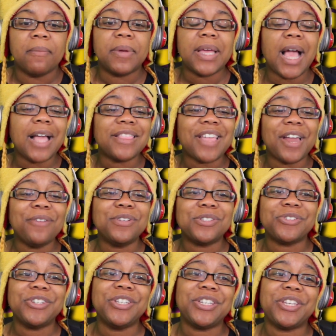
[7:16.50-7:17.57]
But yeah, I thought it
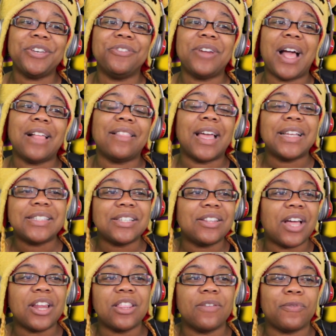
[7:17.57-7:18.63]
was really cute. I liked a
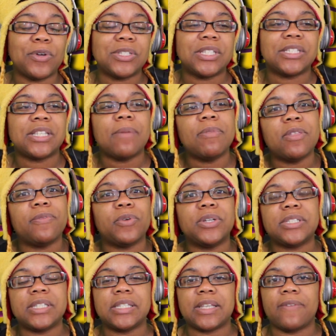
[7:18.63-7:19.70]
lot of the voices. Some of the
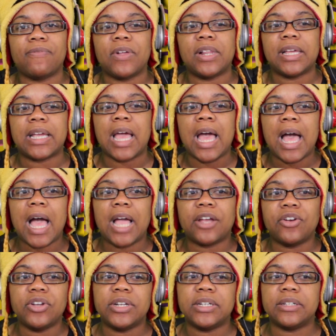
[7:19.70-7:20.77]
voices I felt like I
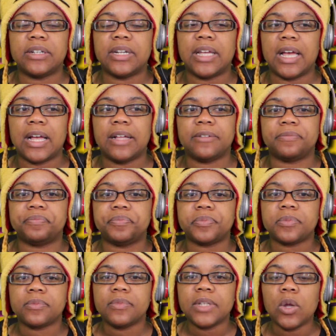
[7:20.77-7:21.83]
couldn't,
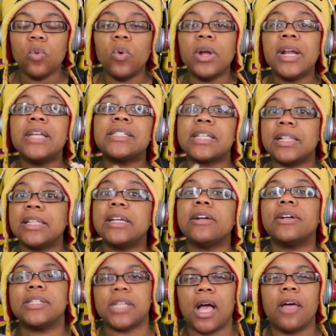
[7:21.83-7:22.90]
weren't as
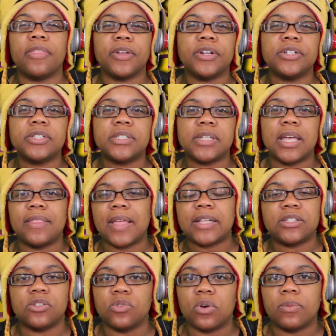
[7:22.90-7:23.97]
clear as others, and
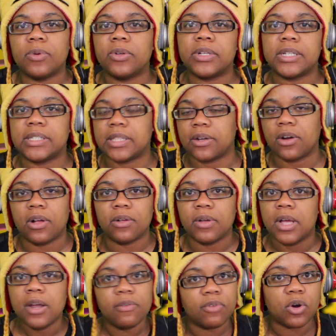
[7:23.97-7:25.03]
that's normal because they're
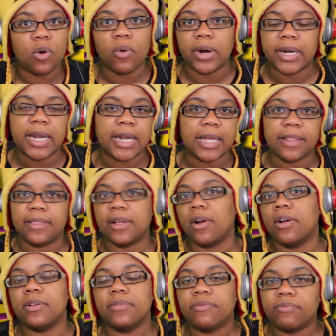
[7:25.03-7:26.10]
all recording and they're
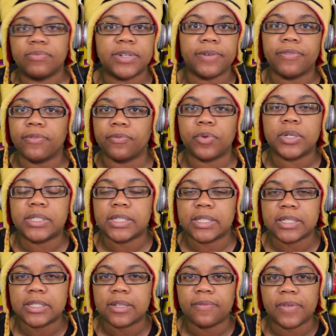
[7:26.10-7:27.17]
all different voices
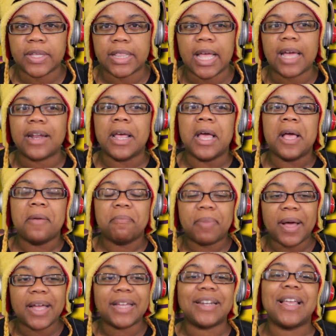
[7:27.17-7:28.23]
and stuff like that.
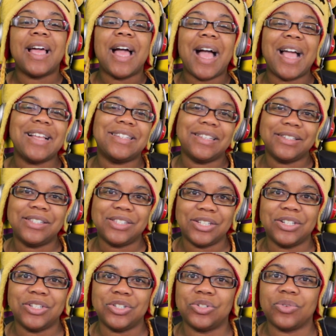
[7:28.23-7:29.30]
But I did
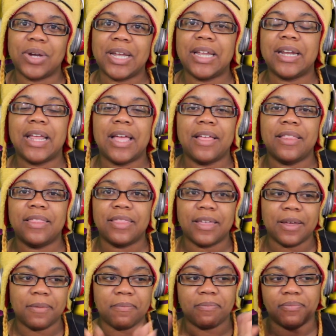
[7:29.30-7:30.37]
still enjoy it, and
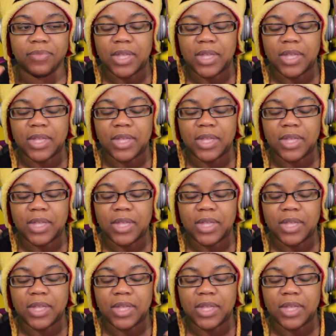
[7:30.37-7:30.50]
the